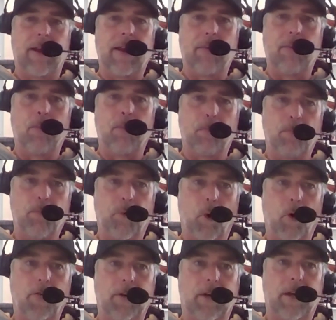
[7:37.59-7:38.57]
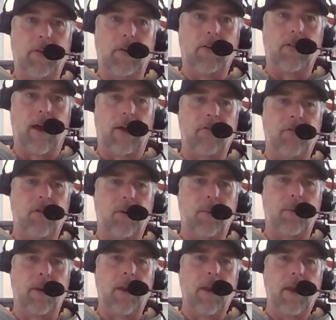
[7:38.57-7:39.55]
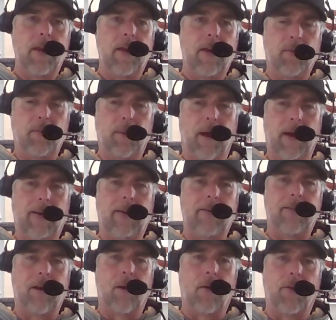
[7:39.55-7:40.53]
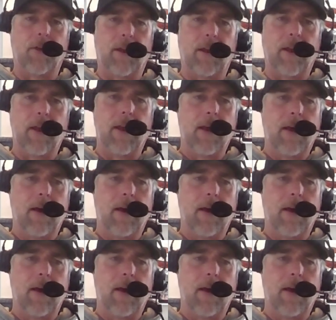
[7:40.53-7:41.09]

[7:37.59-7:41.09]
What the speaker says: He tore his Achilles last year, but he's back. He's healthy.